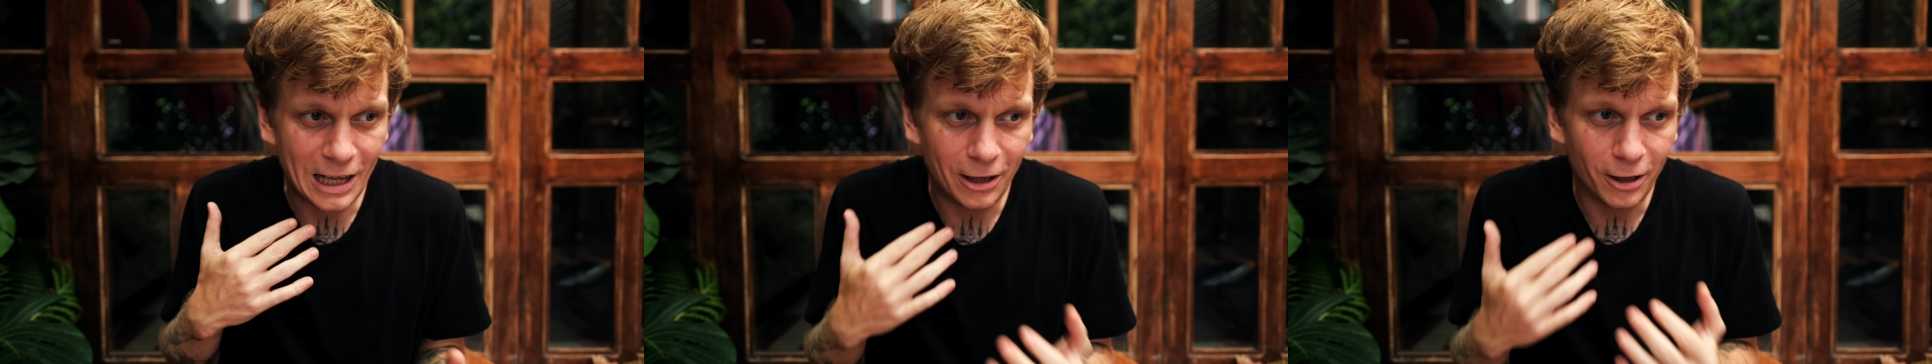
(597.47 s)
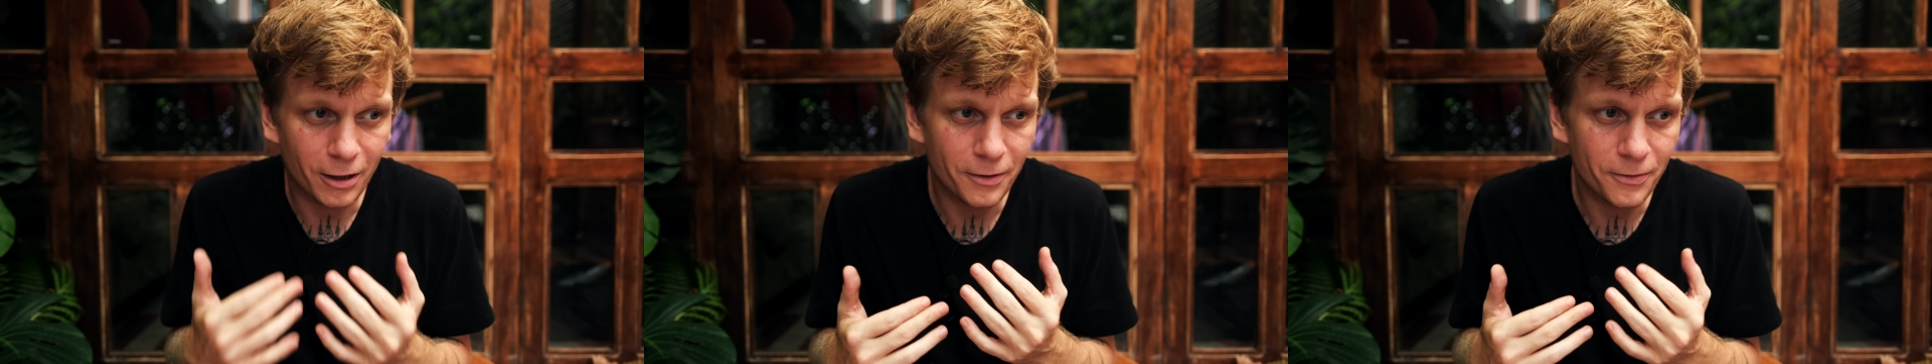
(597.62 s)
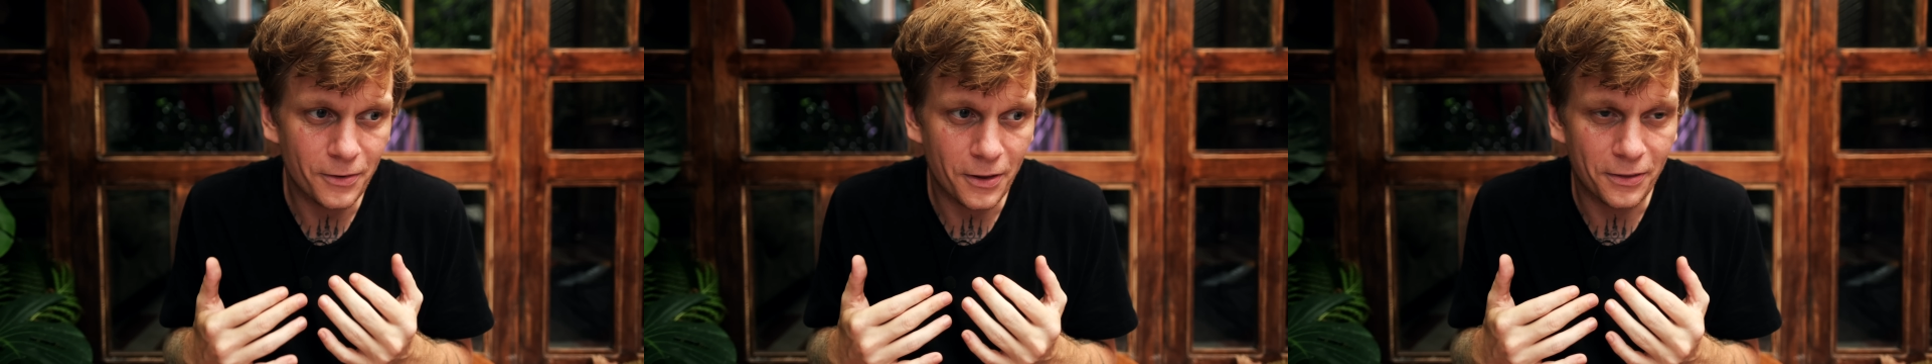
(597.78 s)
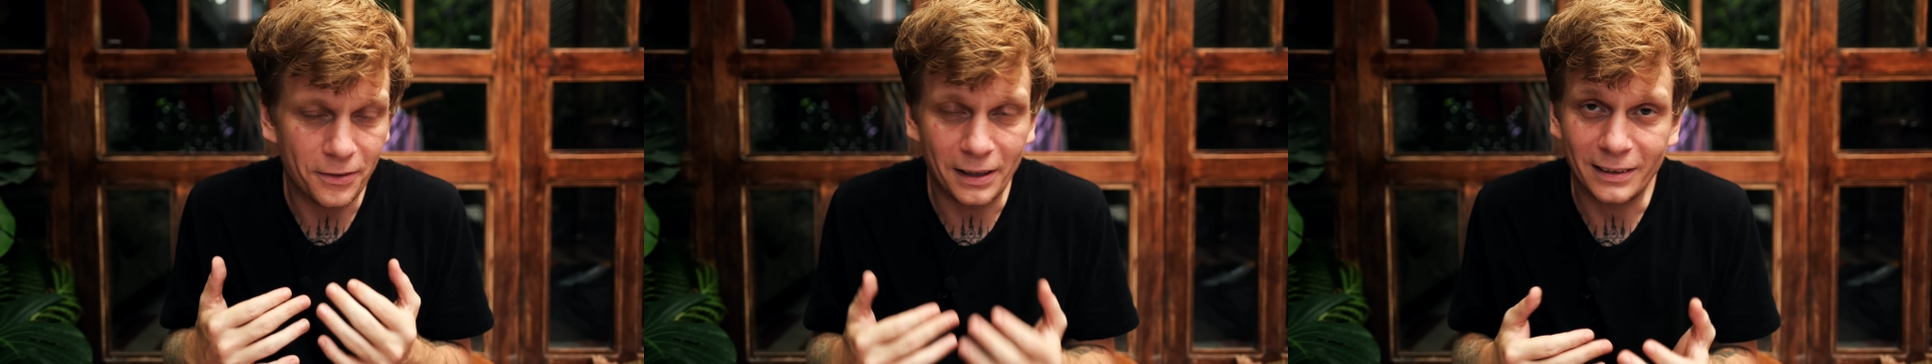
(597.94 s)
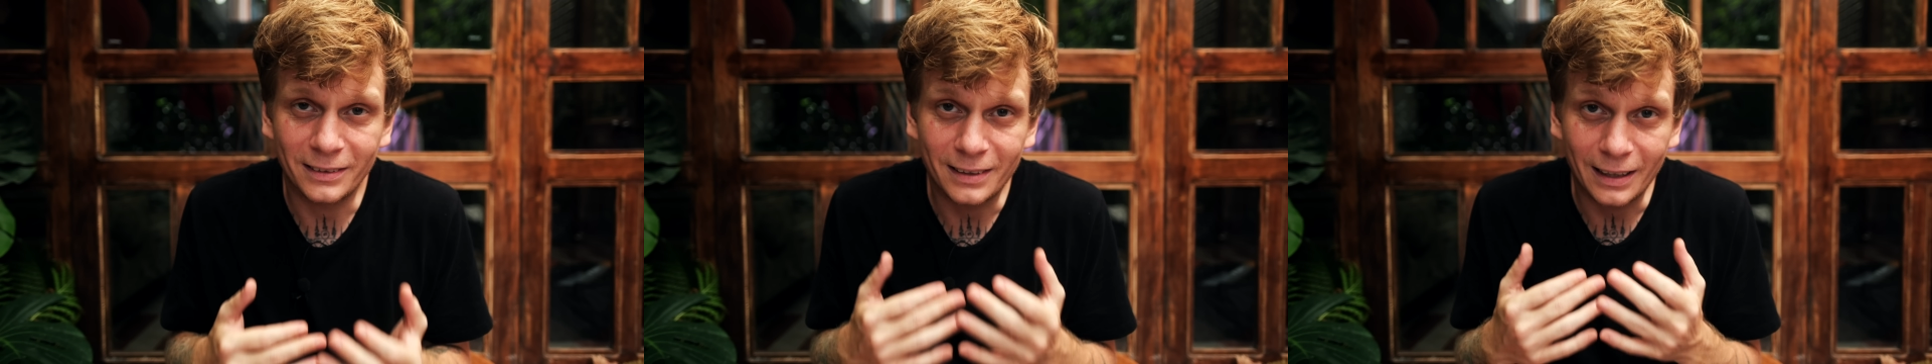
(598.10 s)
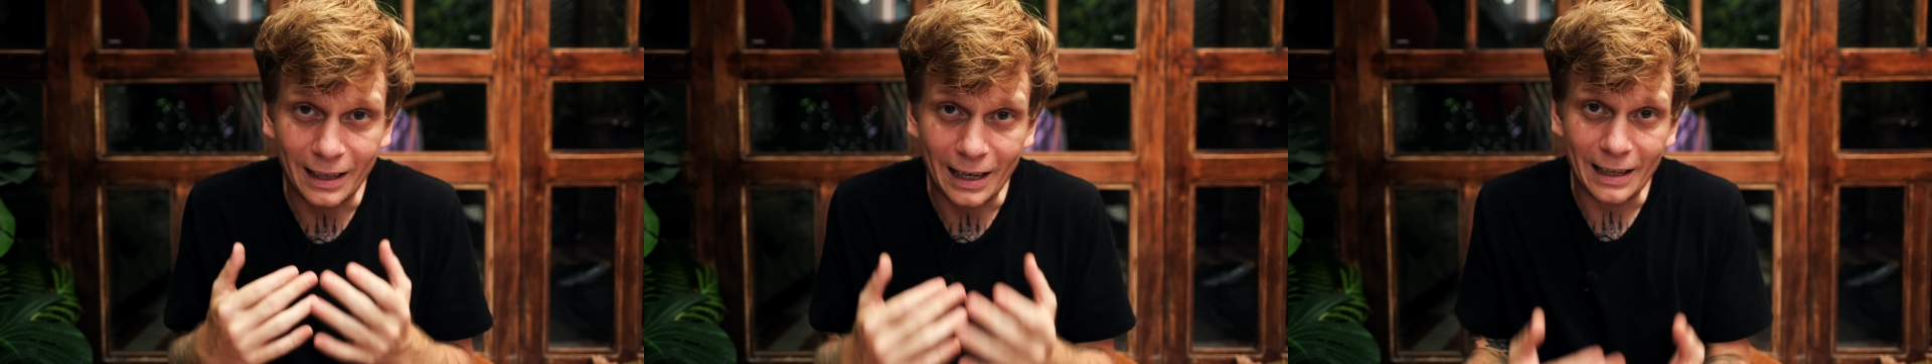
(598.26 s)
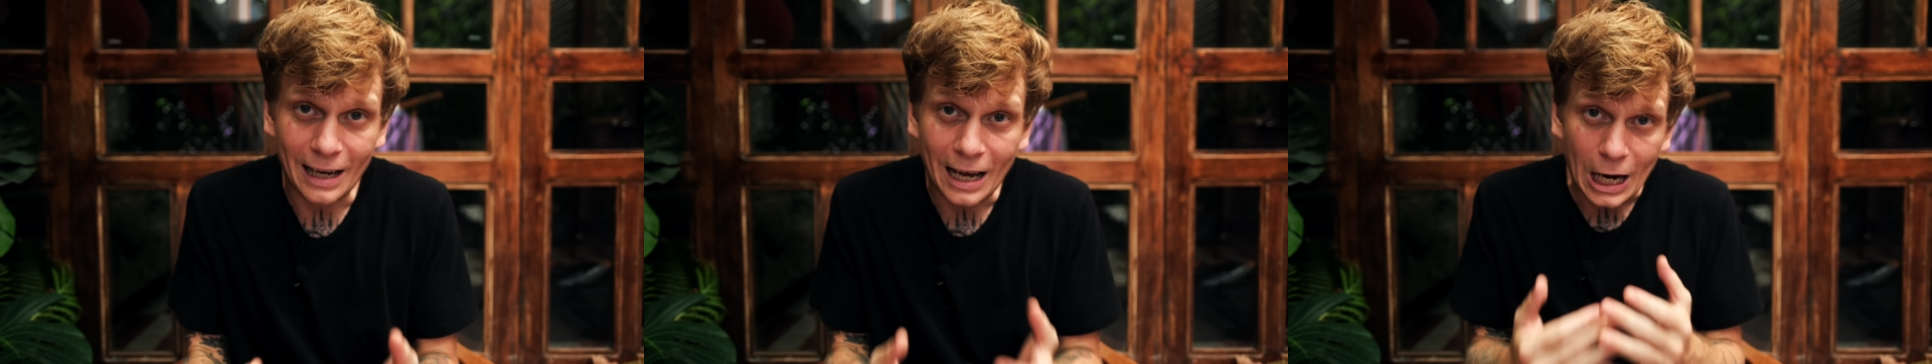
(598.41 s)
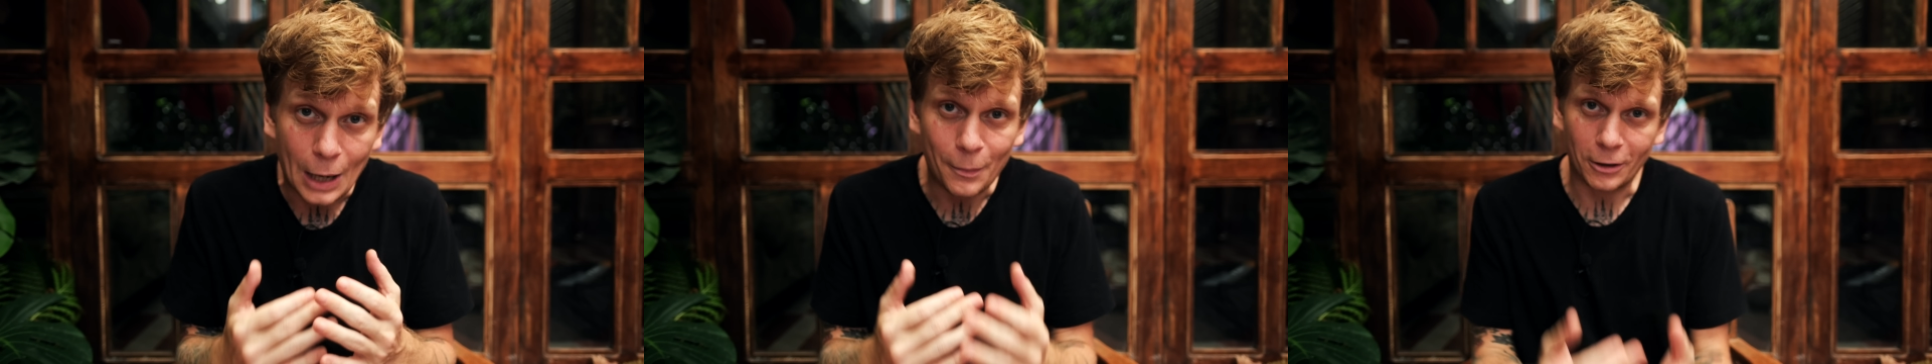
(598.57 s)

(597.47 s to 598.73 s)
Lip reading: A lot of the things that I like